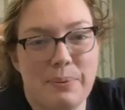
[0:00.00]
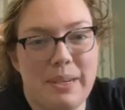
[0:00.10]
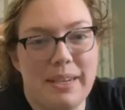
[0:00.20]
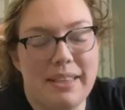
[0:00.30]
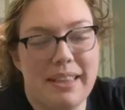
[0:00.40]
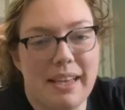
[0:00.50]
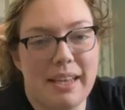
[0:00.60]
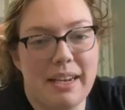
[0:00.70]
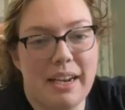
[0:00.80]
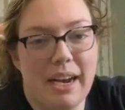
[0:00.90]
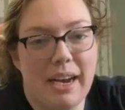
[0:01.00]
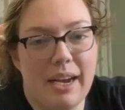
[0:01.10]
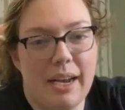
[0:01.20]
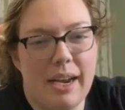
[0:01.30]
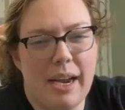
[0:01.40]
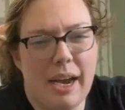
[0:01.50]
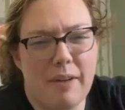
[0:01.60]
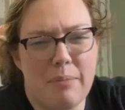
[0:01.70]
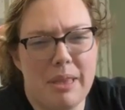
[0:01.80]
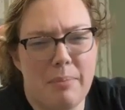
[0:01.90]
this week than I
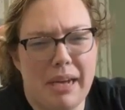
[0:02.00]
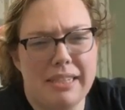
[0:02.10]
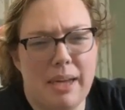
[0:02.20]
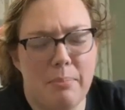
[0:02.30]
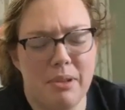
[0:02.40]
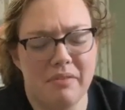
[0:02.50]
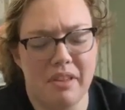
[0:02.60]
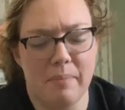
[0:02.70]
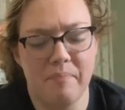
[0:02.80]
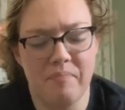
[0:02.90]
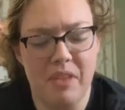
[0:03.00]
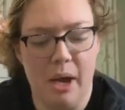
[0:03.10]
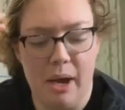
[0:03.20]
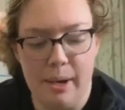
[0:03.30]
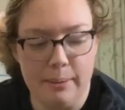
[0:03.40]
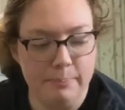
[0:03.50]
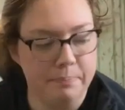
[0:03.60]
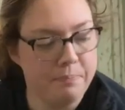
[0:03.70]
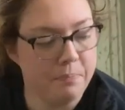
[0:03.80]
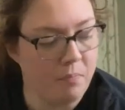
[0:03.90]
have been the past couple of them.
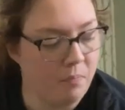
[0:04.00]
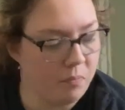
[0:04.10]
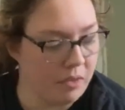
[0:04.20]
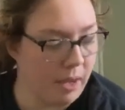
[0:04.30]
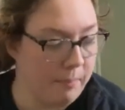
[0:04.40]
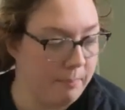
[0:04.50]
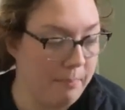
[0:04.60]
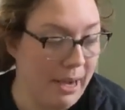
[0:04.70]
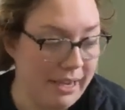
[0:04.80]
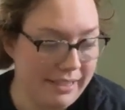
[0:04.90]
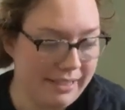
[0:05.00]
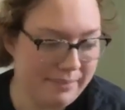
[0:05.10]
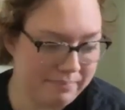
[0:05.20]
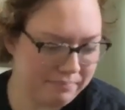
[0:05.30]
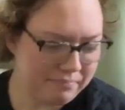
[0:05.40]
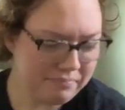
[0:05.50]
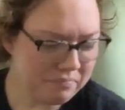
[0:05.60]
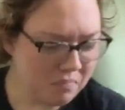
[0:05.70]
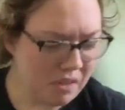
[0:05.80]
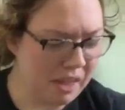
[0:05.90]
Um, but
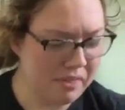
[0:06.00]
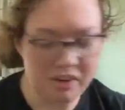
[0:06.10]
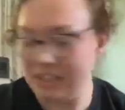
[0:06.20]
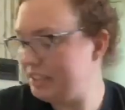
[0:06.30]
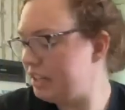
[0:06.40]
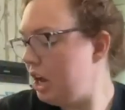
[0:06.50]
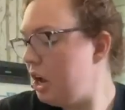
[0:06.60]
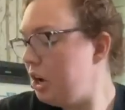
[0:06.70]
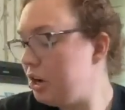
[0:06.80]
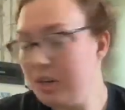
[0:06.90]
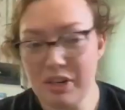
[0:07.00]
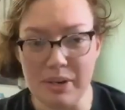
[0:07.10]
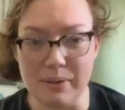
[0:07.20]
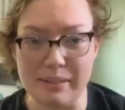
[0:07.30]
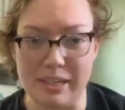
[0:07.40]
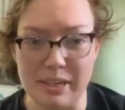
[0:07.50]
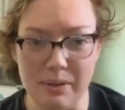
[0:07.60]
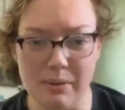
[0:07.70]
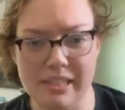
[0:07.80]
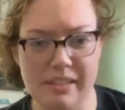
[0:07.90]
there is good news and
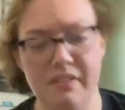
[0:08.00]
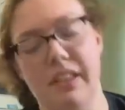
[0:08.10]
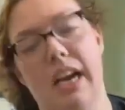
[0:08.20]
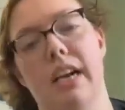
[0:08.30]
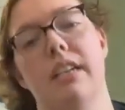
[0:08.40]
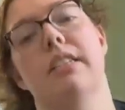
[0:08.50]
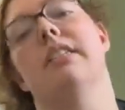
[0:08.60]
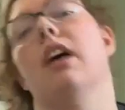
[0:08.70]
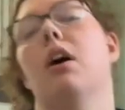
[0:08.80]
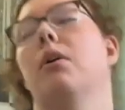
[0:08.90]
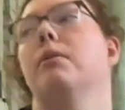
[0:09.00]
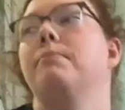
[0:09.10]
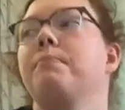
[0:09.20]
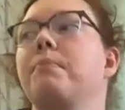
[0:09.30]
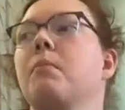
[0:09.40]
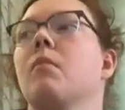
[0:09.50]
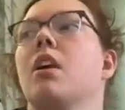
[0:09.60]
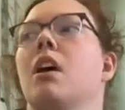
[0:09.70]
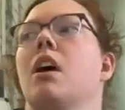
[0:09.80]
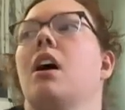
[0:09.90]
good reason for that. So
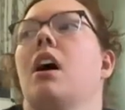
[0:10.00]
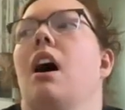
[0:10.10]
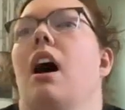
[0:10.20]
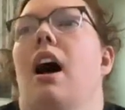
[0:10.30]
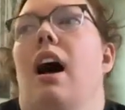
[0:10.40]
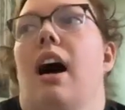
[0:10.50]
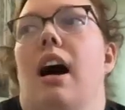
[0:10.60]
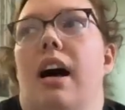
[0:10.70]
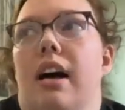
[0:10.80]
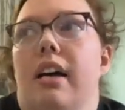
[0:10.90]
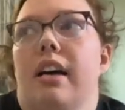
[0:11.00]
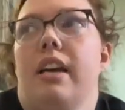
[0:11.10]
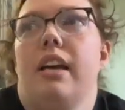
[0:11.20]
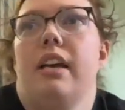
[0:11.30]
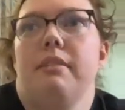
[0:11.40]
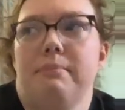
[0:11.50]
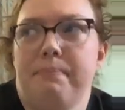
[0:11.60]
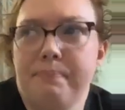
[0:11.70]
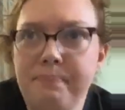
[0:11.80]
I